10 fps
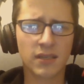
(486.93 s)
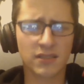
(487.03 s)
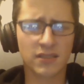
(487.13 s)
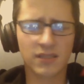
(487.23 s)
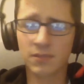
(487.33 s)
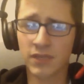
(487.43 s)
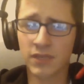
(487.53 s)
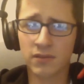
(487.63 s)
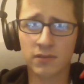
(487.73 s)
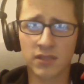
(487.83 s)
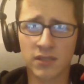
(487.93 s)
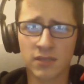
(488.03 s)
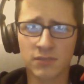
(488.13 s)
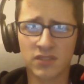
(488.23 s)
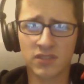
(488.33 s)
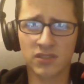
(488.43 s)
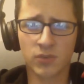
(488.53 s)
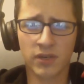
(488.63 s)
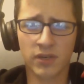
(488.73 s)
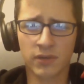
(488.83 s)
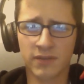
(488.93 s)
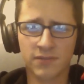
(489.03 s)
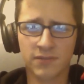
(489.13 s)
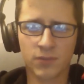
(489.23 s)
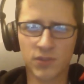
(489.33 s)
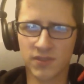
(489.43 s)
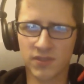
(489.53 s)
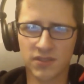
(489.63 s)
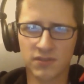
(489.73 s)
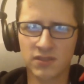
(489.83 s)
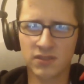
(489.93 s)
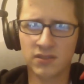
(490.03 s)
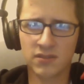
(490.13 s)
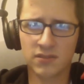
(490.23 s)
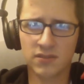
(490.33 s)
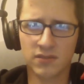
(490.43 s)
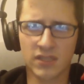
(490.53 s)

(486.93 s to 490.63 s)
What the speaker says: It's getting better. It's getting to where I don't have to force myself to eat.